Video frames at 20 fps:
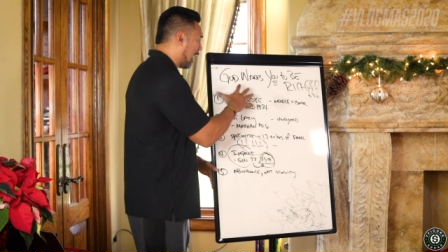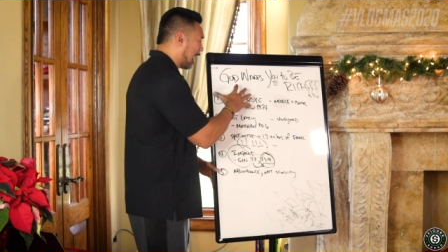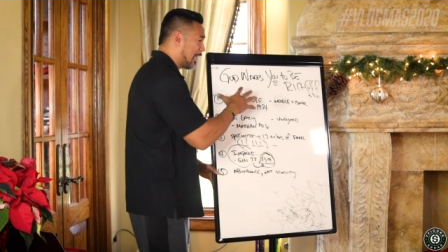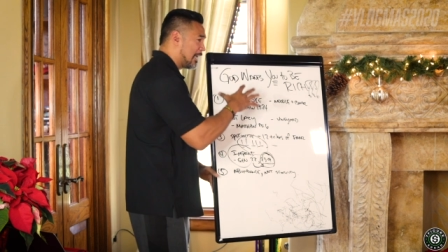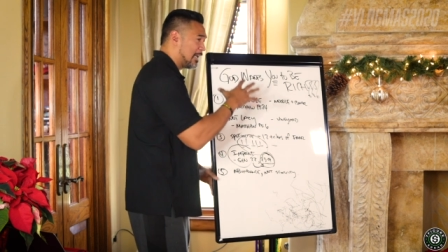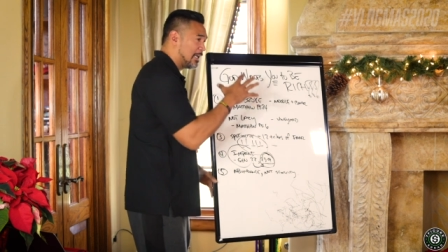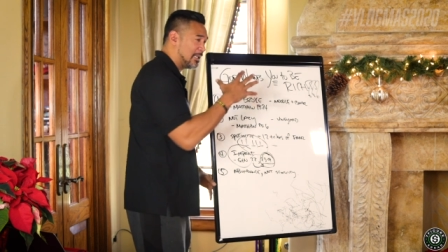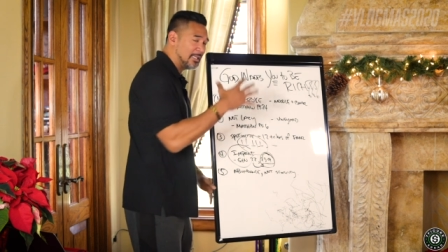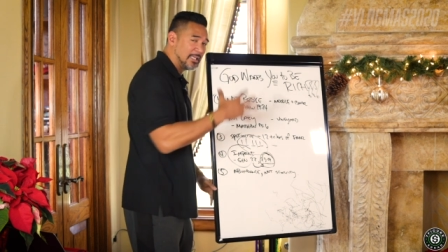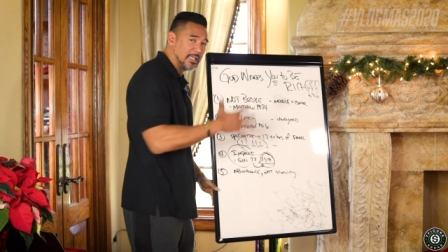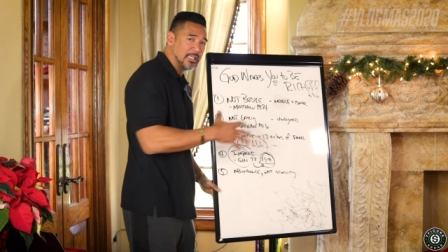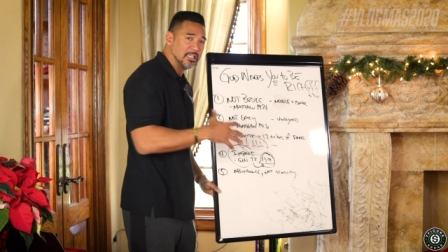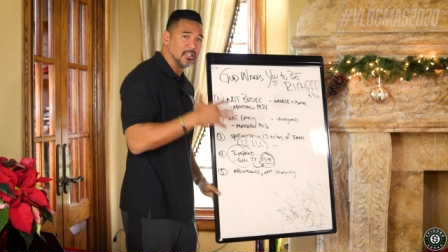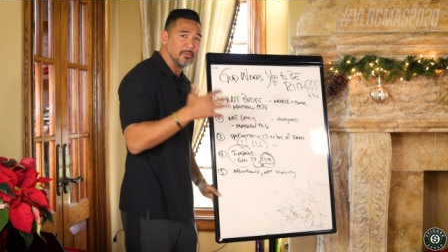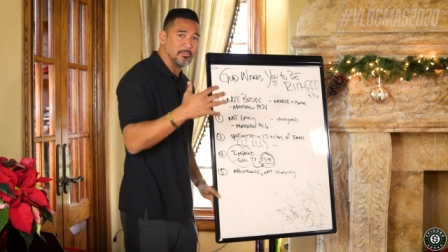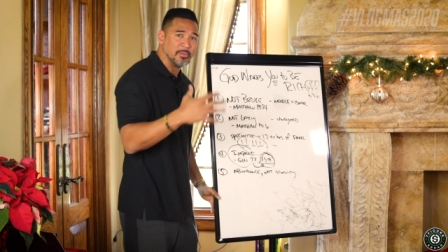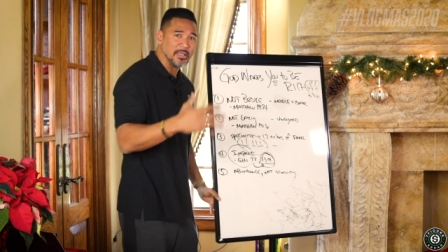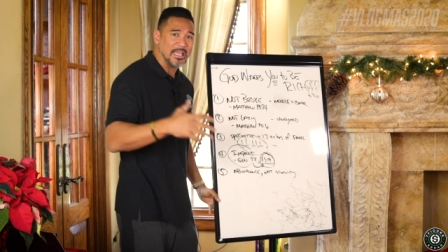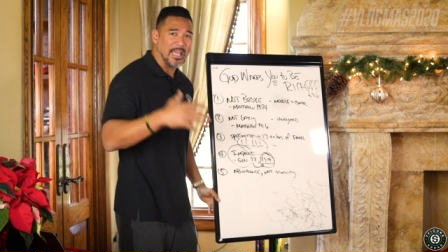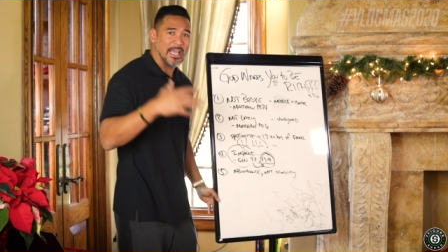I
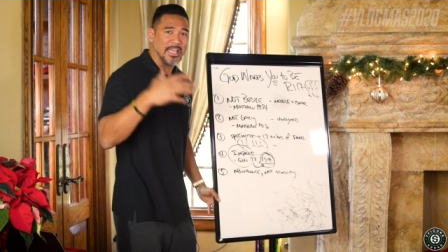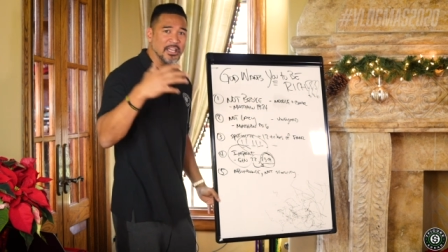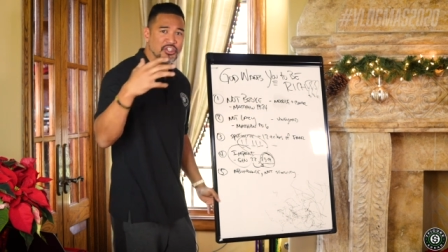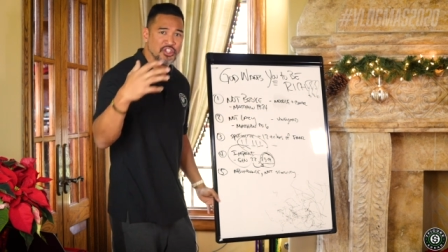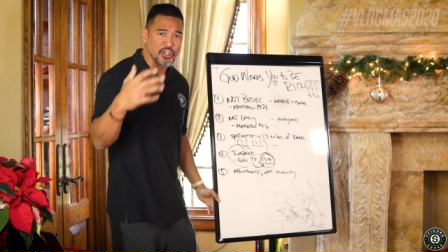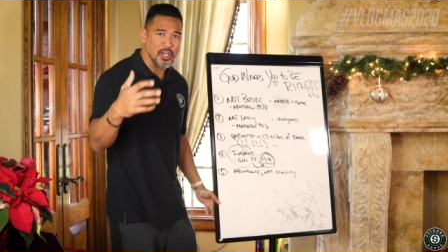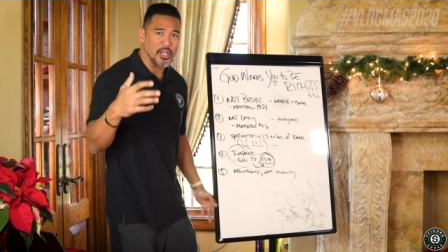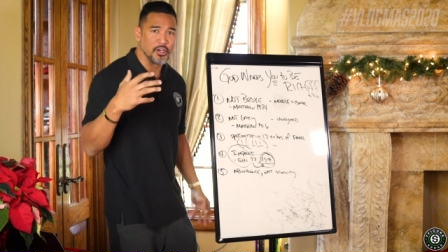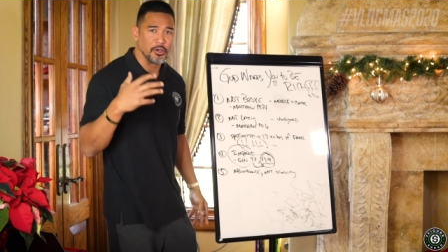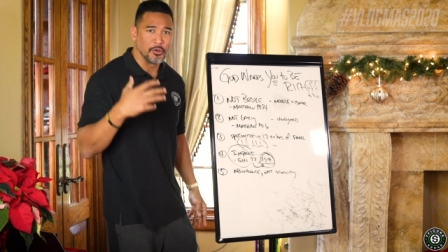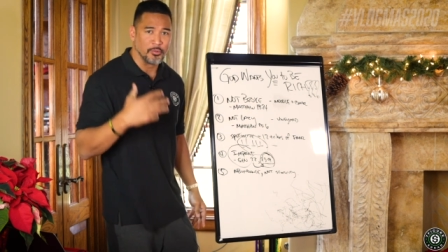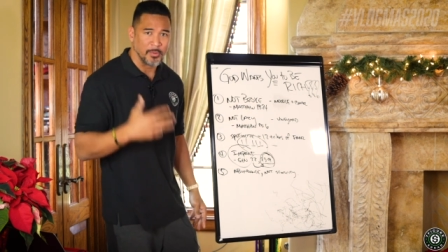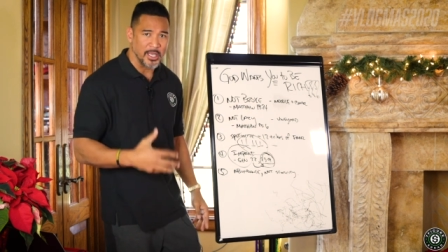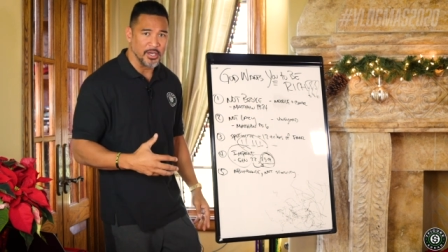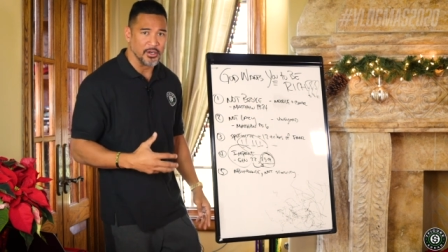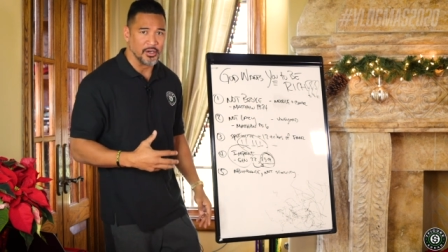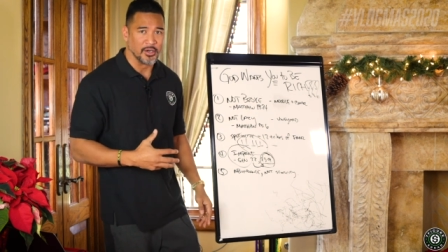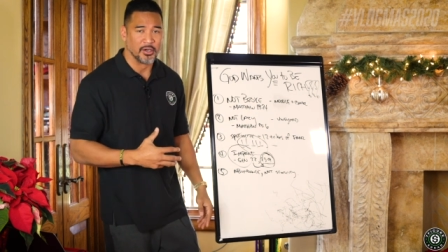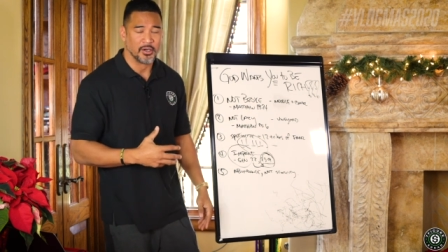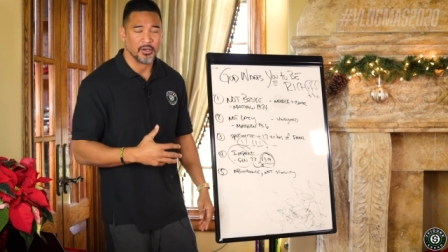need to be a
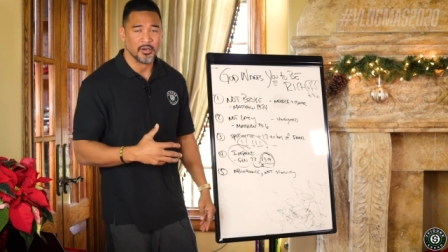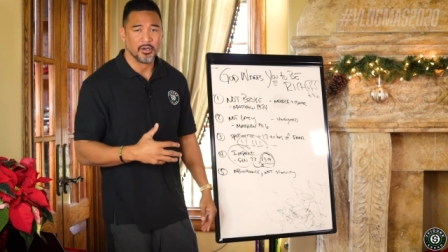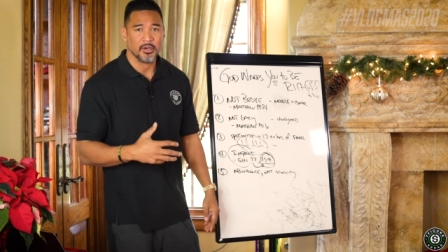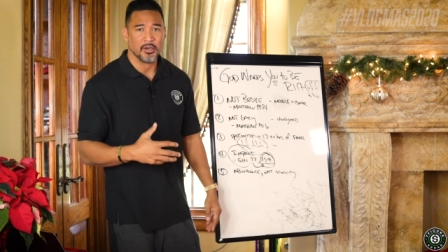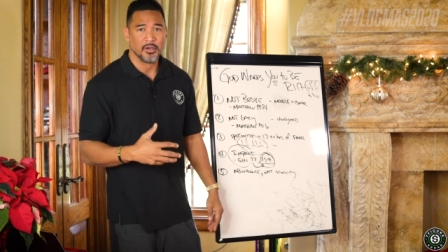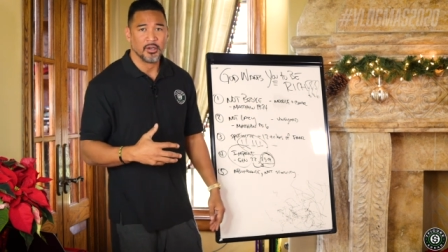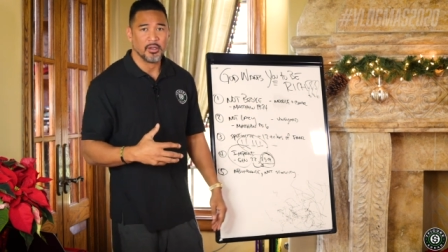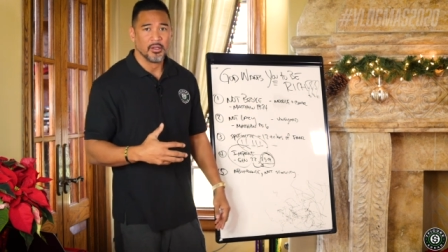generator,